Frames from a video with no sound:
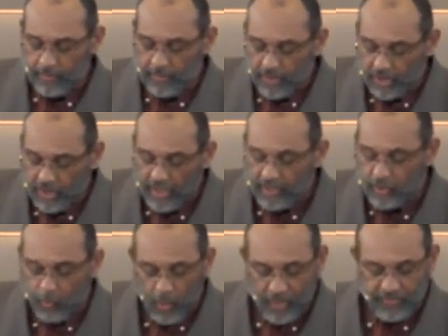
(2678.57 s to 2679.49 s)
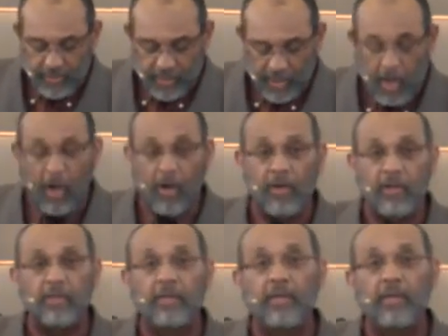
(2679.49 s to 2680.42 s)
Such was the law
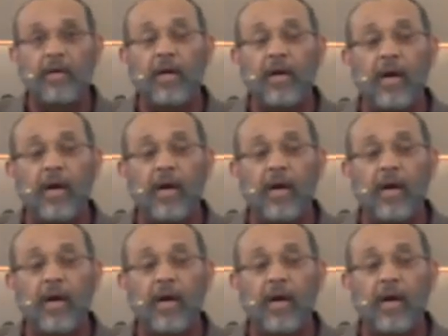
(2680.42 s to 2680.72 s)
of